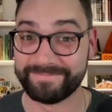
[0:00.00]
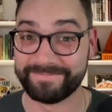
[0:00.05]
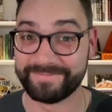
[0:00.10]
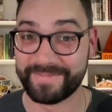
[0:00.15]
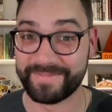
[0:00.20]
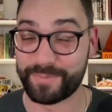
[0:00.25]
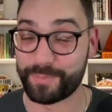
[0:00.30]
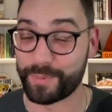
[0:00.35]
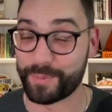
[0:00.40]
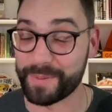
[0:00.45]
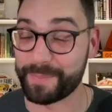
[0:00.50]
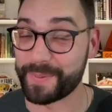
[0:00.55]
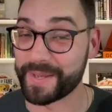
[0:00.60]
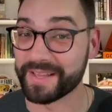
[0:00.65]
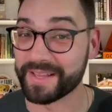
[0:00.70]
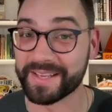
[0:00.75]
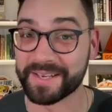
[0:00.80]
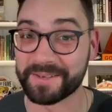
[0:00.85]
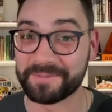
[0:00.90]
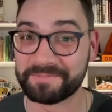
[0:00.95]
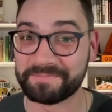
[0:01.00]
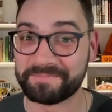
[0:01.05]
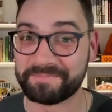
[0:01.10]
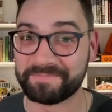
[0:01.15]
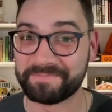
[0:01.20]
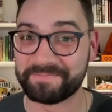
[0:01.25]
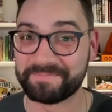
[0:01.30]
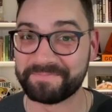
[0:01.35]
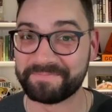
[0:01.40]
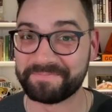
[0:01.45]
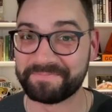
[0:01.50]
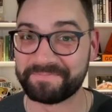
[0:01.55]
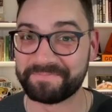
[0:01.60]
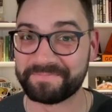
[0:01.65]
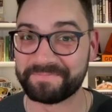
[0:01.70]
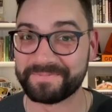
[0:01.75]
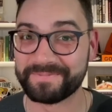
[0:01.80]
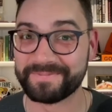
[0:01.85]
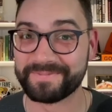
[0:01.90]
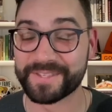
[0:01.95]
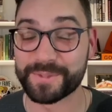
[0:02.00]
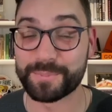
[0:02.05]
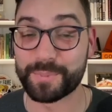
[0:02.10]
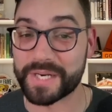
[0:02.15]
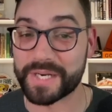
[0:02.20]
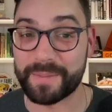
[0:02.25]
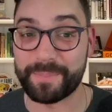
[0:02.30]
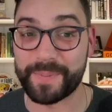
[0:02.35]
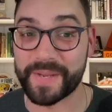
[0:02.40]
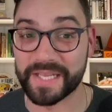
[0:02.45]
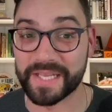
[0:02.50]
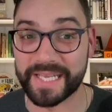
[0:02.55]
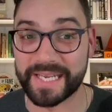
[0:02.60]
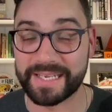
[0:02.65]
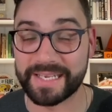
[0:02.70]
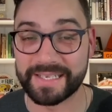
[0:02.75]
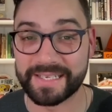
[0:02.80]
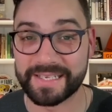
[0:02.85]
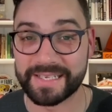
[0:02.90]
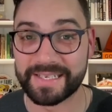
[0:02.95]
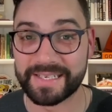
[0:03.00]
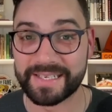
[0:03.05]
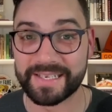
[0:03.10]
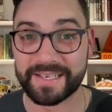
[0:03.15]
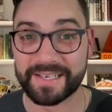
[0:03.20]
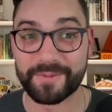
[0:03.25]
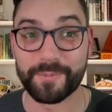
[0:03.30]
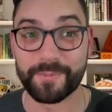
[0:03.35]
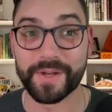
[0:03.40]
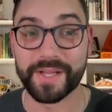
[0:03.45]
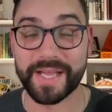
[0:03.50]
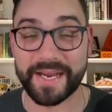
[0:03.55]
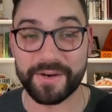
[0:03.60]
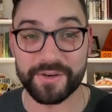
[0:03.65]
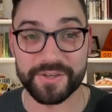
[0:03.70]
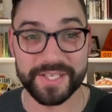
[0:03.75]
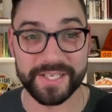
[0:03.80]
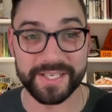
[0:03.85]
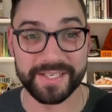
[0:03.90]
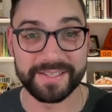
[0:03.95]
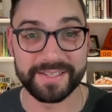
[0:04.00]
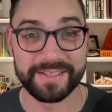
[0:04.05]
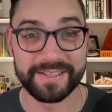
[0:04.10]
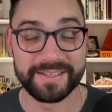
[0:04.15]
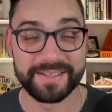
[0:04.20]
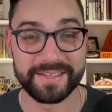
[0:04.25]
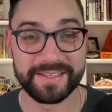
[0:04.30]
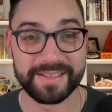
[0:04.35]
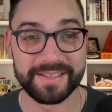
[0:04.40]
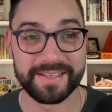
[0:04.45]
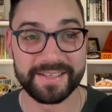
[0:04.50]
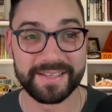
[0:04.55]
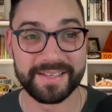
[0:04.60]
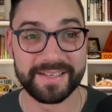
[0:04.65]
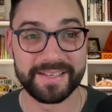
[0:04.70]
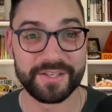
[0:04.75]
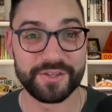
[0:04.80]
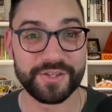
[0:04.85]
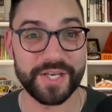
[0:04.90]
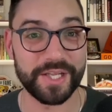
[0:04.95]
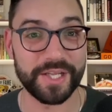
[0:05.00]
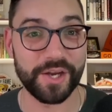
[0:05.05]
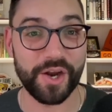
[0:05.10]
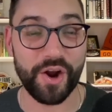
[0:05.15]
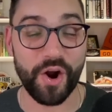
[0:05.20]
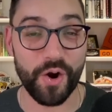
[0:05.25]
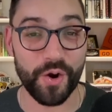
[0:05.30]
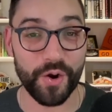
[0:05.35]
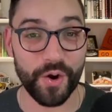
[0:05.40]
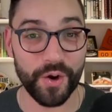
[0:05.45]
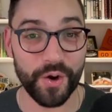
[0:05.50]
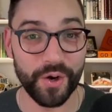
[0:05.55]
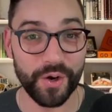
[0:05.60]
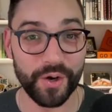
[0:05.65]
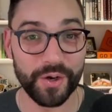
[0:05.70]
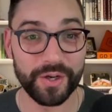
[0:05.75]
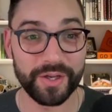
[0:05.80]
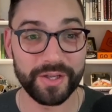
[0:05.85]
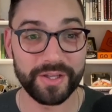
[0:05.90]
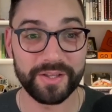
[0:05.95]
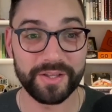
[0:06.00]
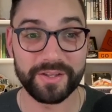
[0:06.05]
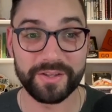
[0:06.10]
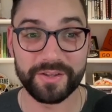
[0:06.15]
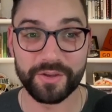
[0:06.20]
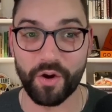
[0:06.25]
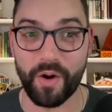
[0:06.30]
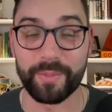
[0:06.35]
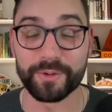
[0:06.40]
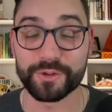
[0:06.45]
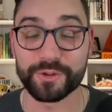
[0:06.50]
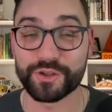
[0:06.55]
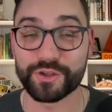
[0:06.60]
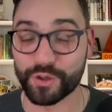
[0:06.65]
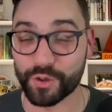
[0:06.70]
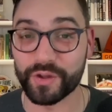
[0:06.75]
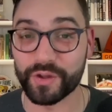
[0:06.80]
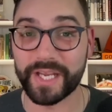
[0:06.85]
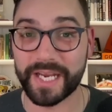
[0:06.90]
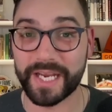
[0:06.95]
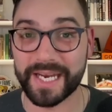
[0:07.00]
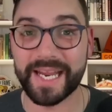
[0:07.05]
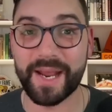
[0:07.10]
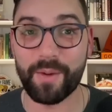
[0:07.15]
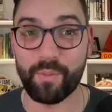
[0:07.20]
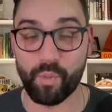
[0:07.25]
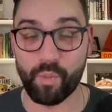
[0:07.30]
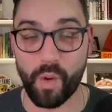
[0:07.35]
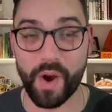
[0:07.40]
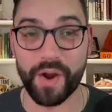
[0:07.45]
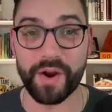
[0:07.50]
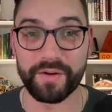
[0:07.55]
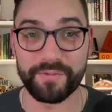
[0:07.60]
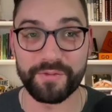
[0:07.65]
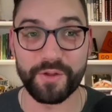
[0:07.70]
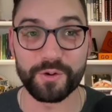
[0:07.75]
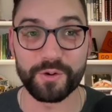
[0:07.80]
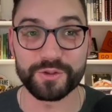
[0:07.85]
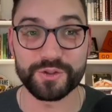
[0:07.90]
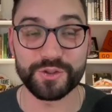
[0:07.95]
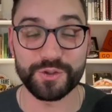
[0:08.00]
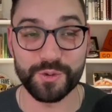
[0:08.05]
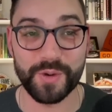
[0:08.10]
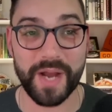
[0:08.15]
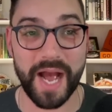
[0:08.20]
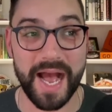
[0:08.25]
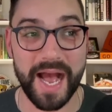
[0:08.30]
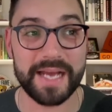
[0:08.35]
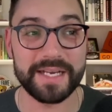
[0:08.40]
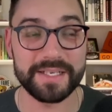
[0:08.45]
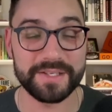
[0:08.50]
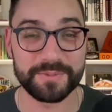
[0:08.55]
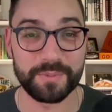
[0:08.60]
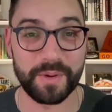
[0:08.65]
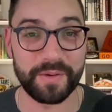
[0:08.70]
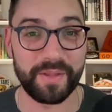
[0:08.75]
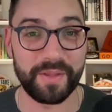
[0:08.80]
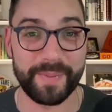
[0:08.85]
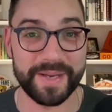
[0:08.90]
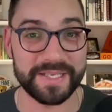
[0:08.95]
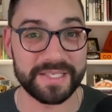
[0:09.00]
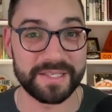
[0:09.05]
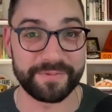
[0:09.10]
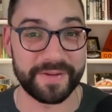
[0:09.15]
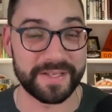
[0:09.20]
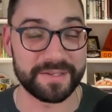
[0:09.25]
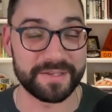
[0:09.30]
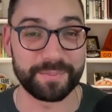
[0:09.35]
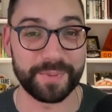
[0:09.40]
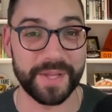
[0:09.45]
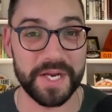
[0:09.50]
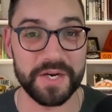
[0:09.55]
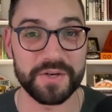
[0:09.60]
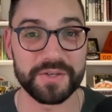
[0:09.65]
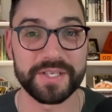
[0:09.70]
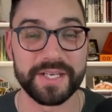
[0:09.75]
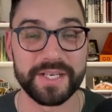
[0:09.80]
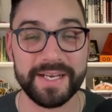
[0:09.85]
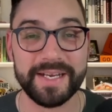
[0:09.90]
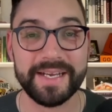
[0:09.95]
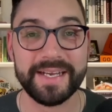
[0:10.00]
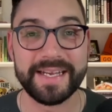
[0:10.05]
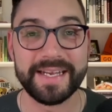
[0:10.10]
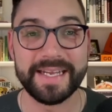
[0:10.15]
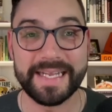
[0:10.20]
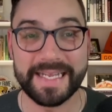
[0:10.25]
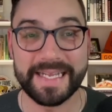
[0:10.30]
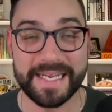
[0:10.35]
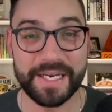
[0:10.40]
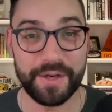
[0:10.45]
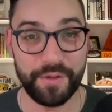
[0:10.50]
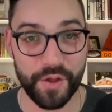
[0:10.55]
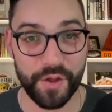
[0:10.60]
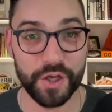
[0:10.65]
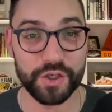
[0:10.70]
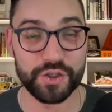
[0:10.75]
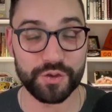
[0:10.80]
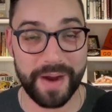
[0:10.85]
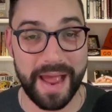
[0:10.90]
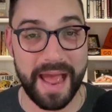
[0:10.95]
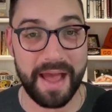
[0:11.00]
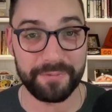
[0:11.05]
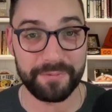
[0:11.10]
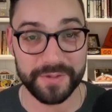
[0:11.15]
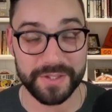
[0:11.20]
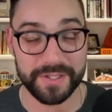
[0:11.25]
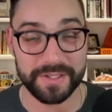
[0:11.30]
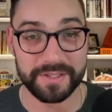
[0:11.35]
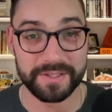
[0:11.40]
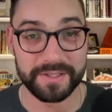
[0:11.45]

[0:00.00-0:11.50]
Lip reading: it's pretty appealing. It's pretty appealing. Will Anderson, Jalen Carter, you're almost certainly going to get one of those two guys, one of the best defensive players in the draft.